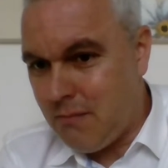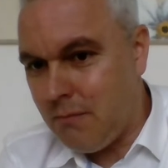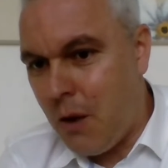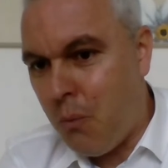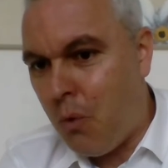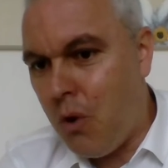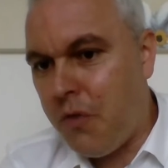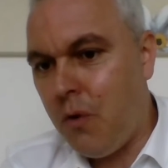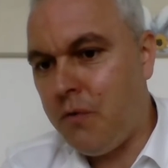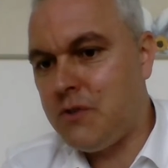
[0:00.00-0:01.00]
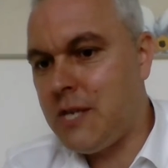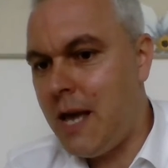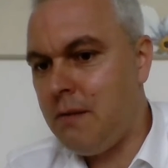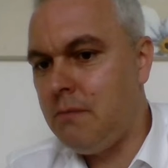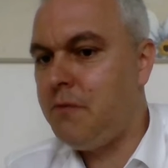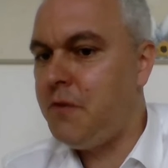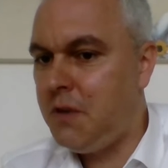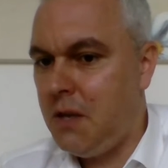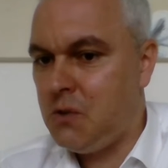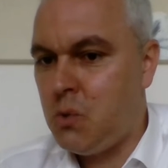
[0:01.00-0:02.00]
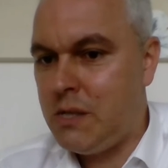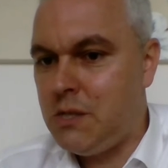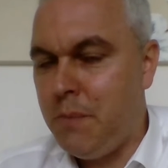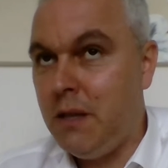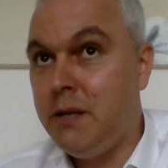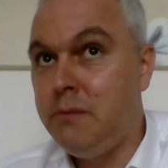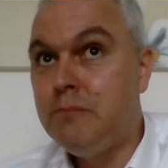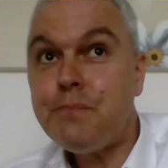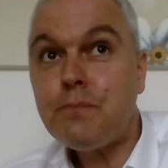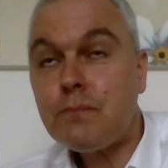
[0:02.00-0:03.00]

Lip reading: net worth over 10, 15, 20 million,